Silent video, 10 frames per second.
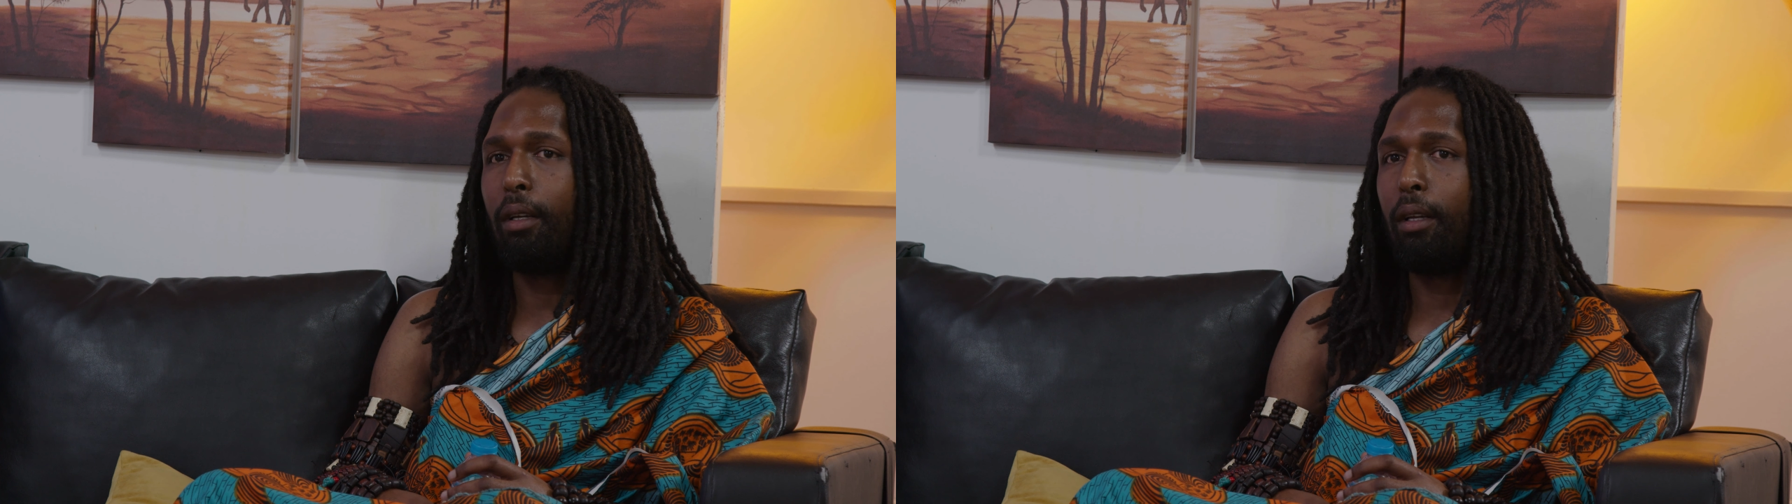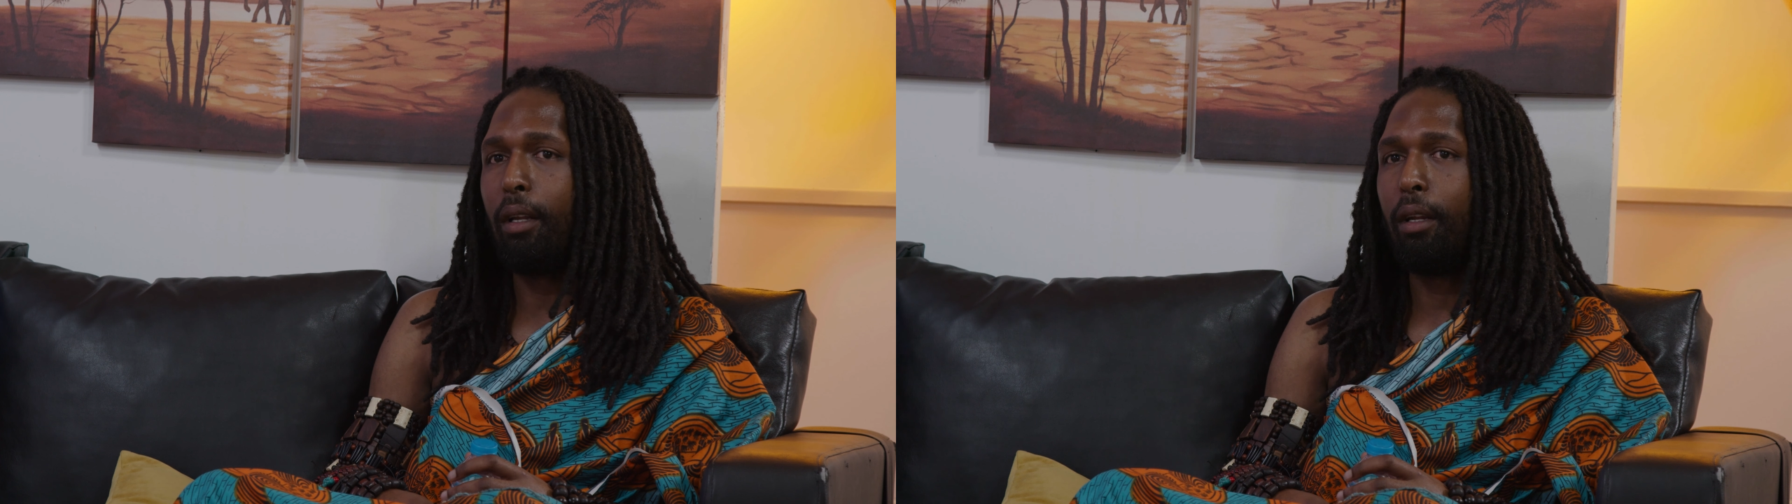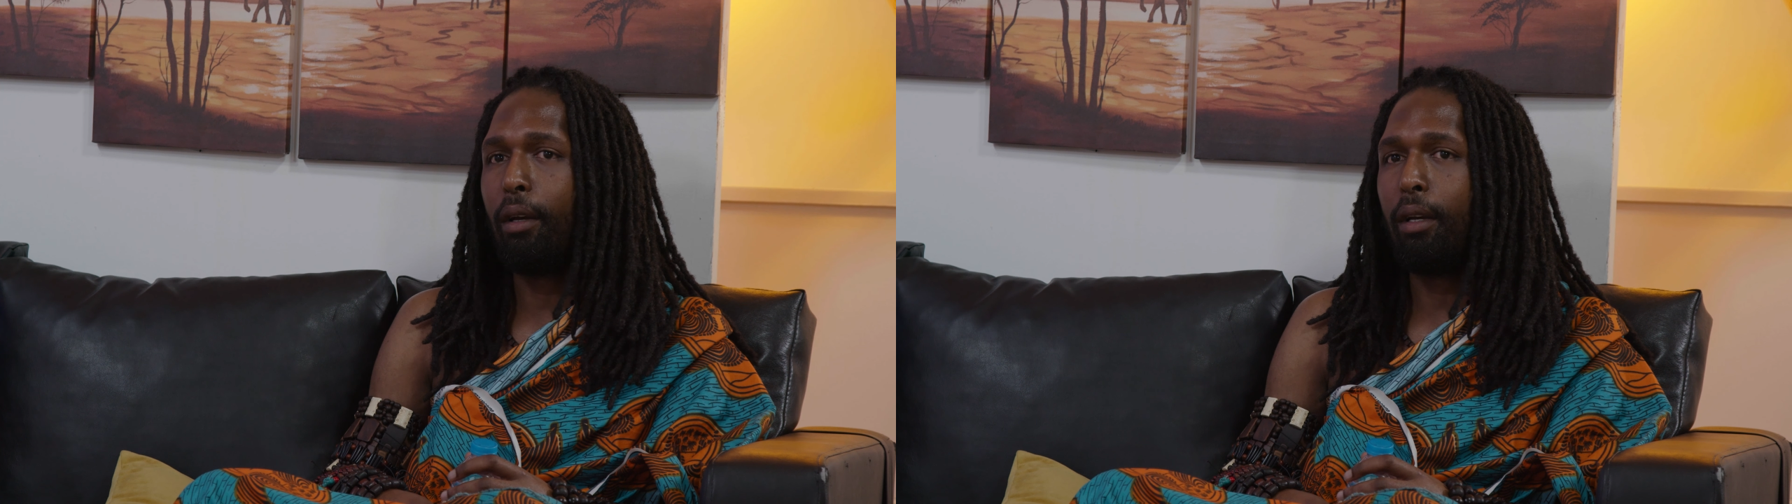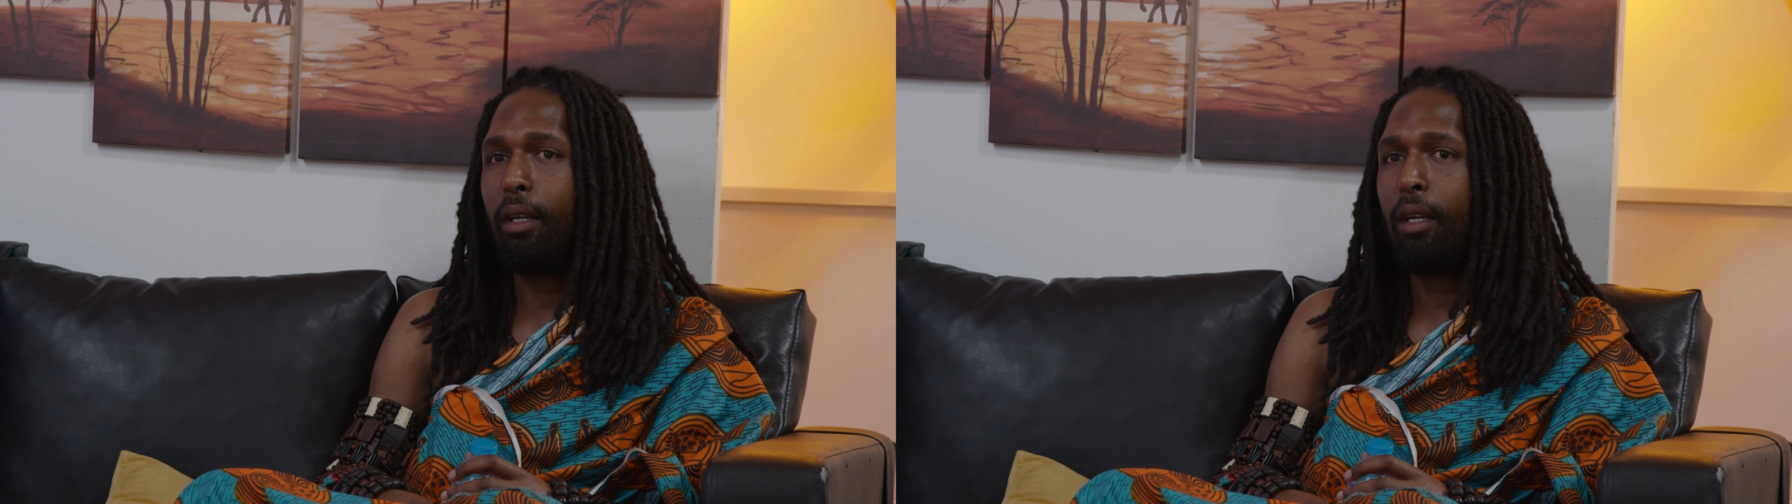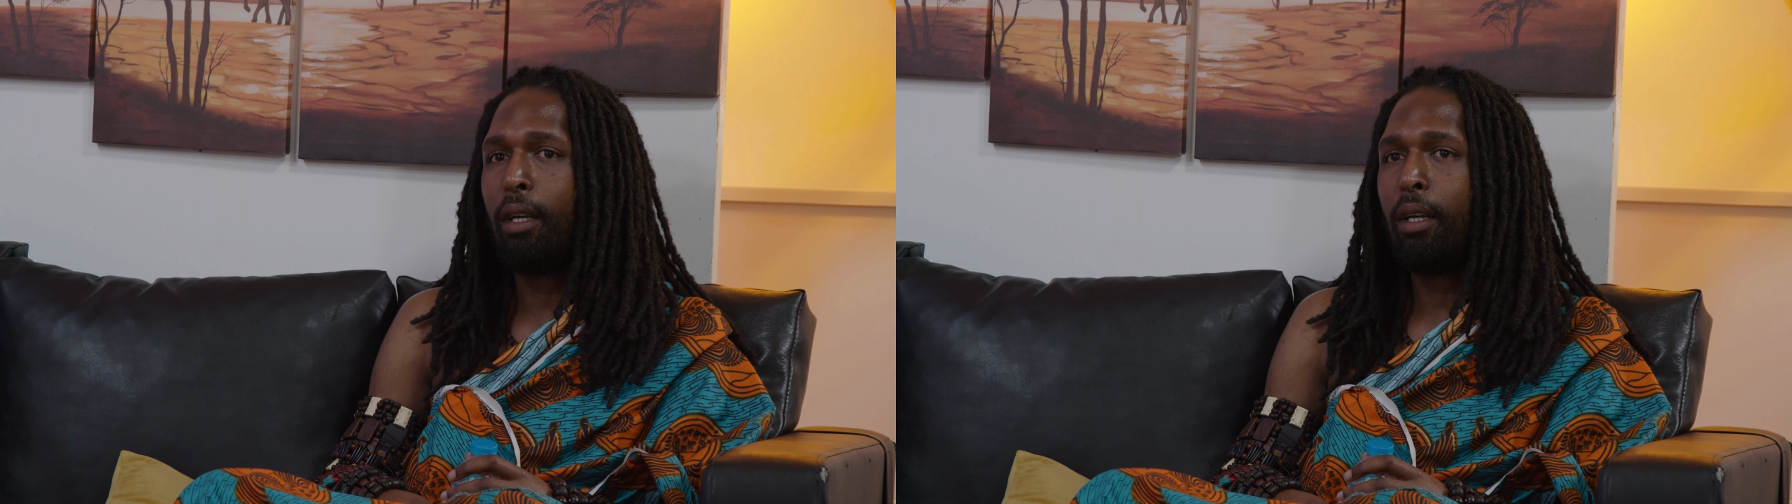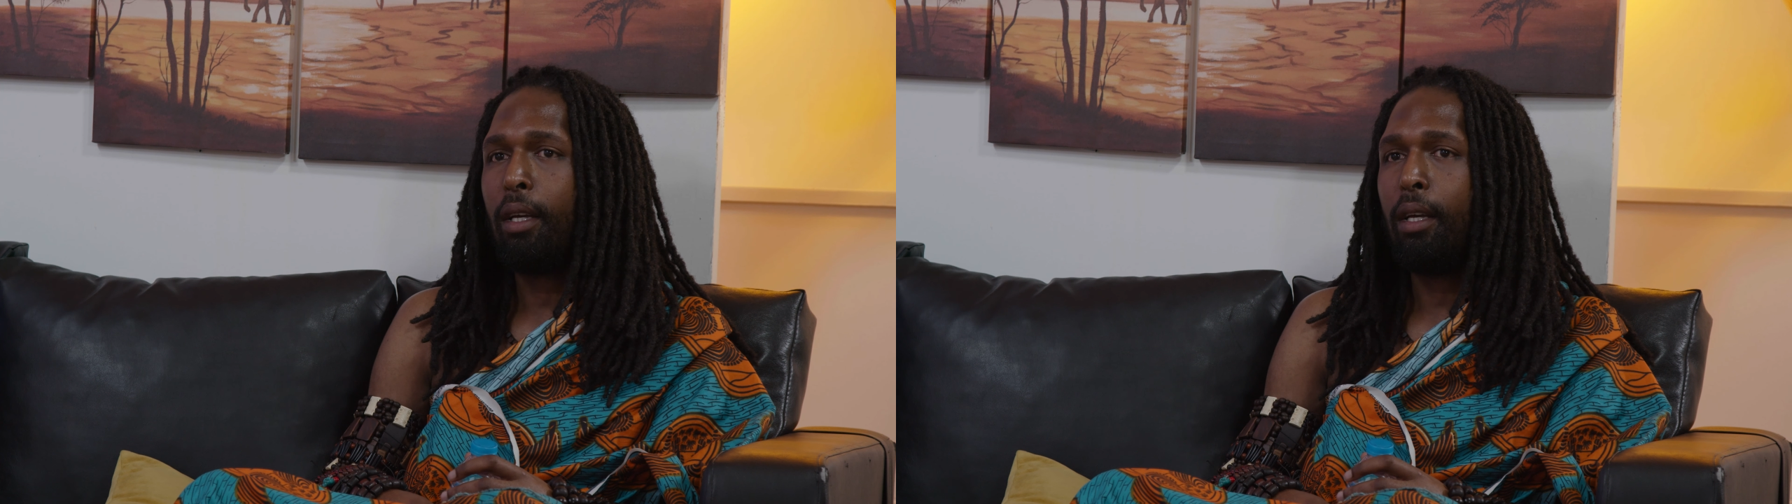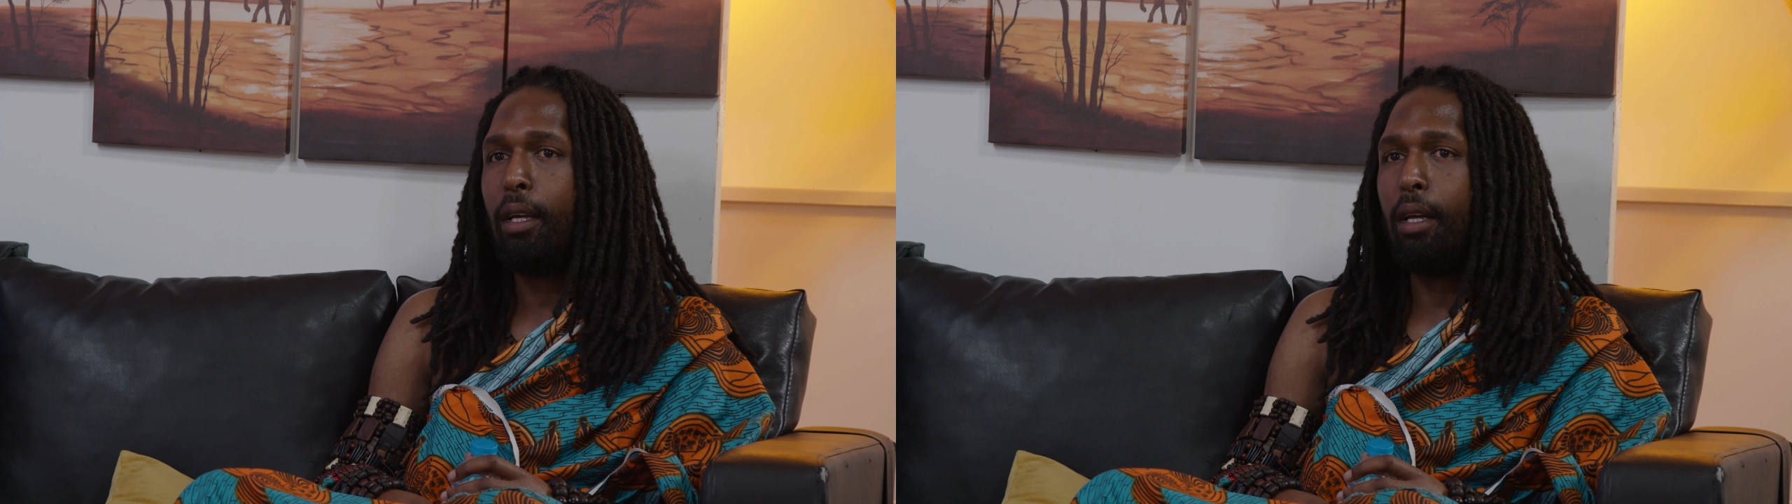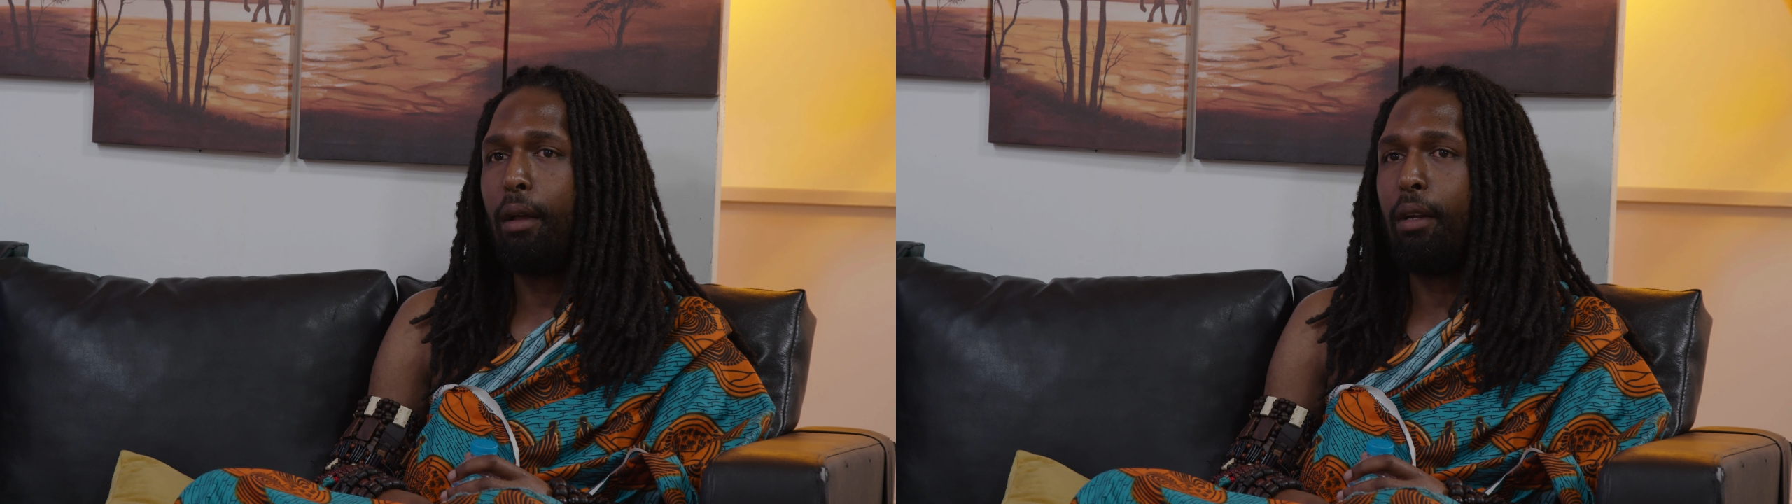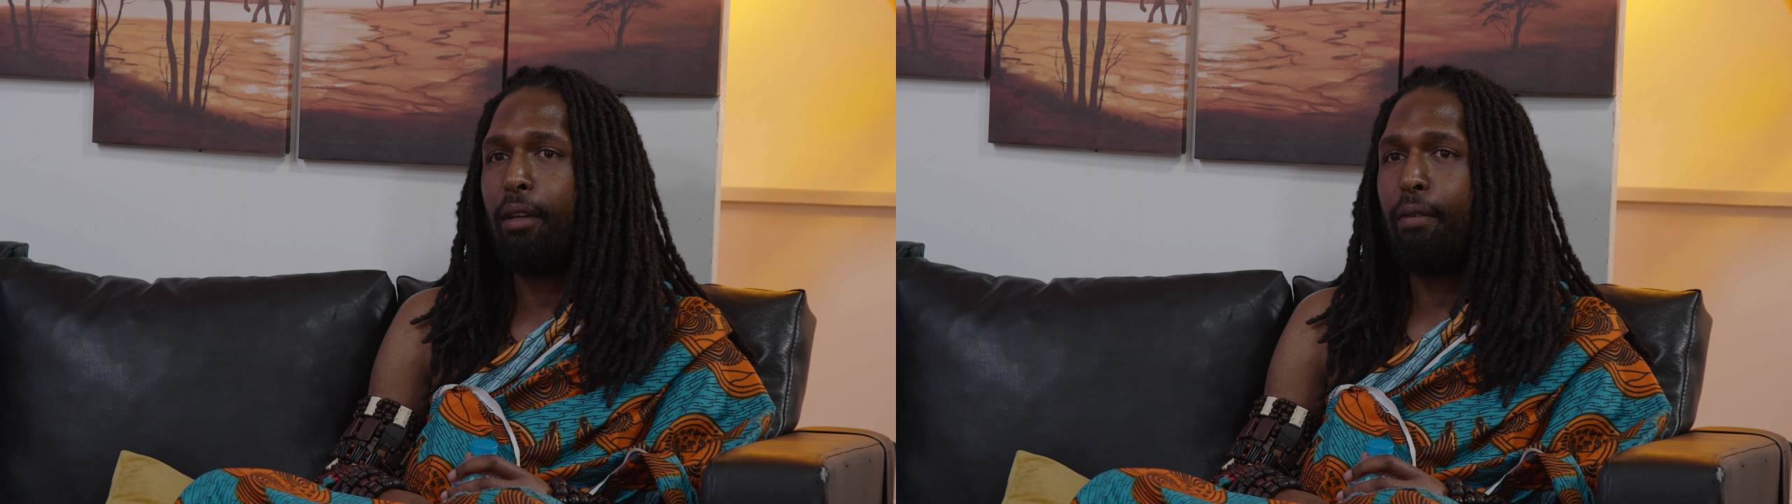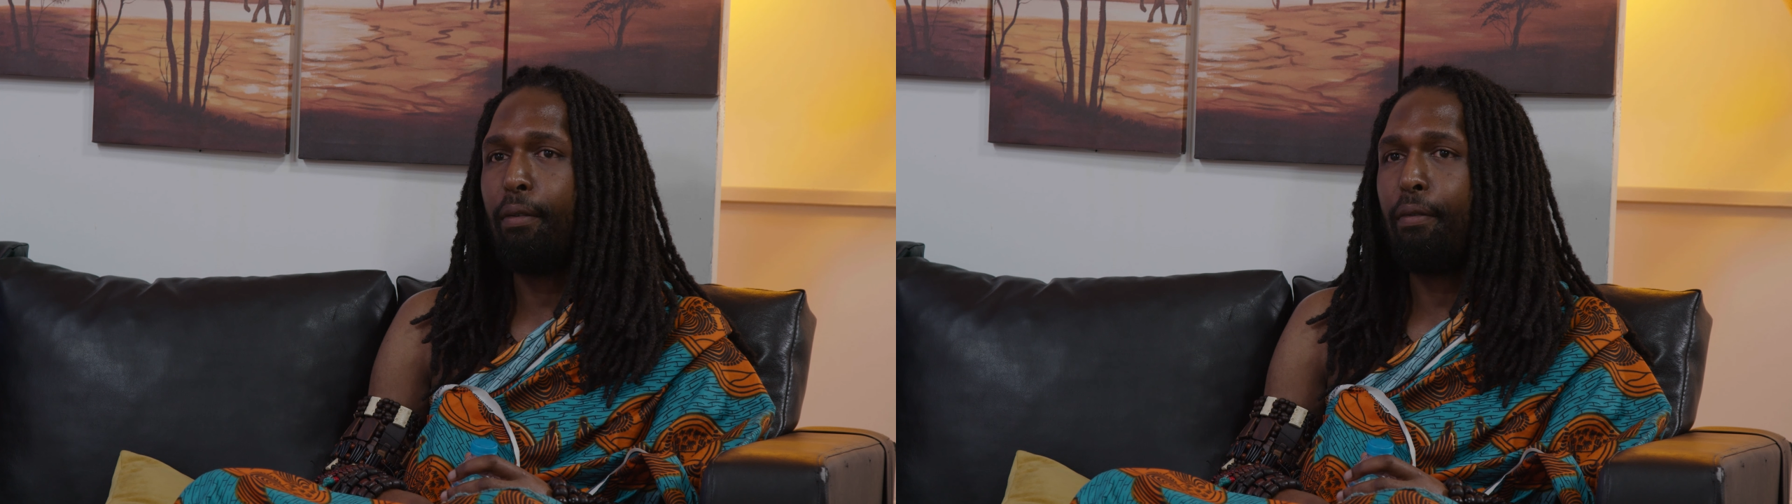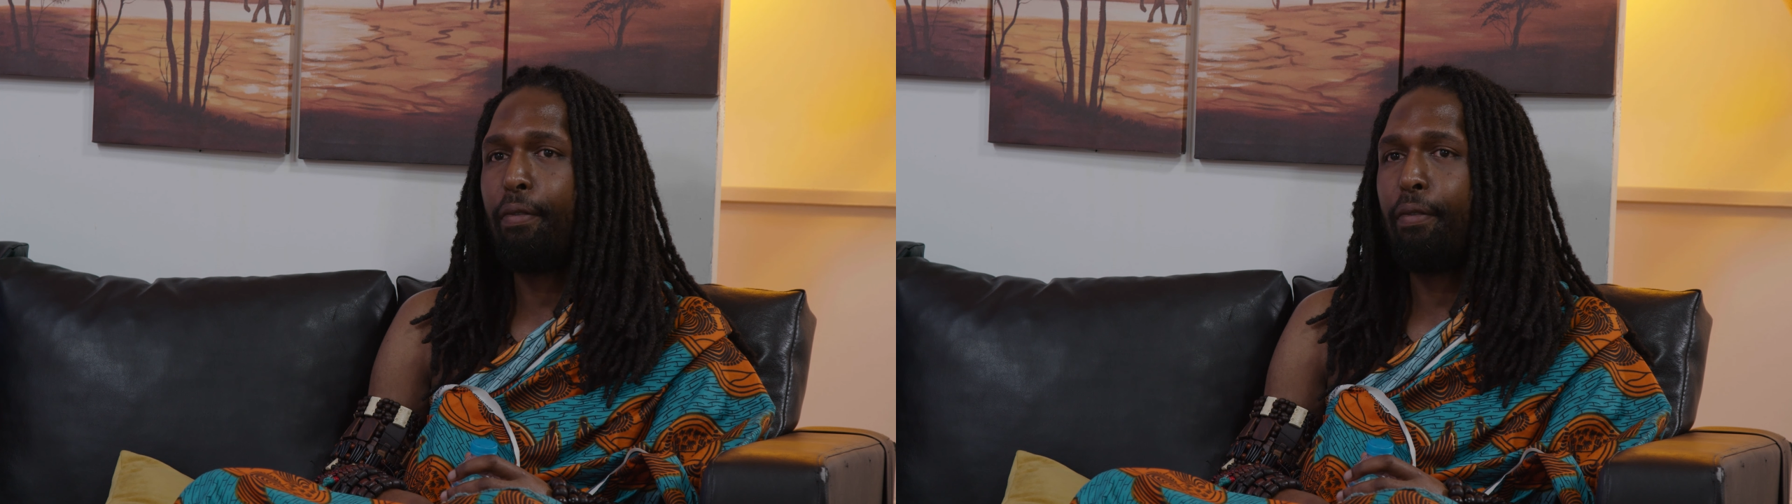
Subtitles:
it only